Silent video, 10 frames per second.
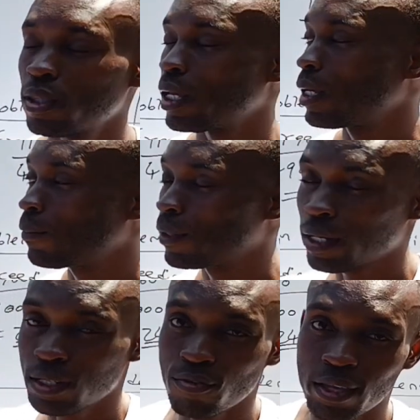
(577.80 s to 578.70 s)
on the
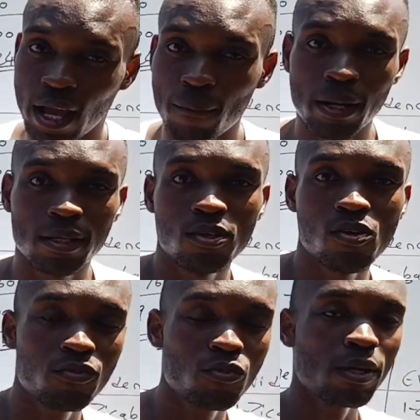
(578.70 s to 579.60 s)
nature of the company.
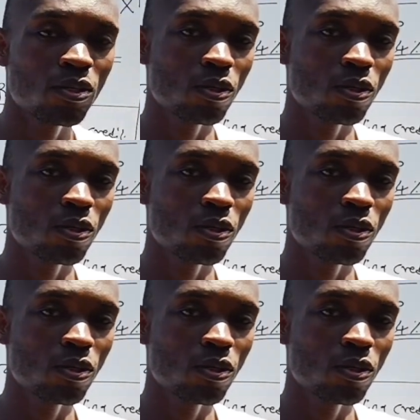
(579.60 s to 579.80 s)
You have to make